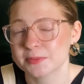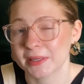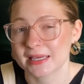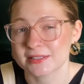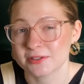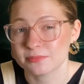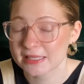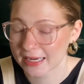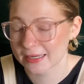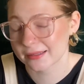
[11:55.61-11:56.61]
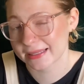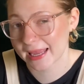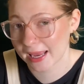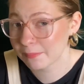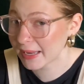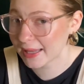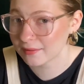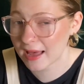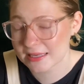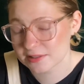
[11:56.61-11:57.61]
because you technically can make it
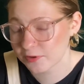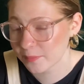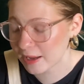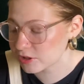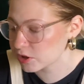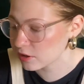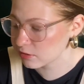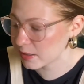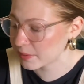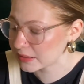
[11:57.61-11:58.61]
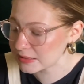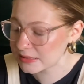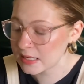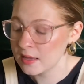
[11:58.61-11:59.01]
last for about 2 to 3 months.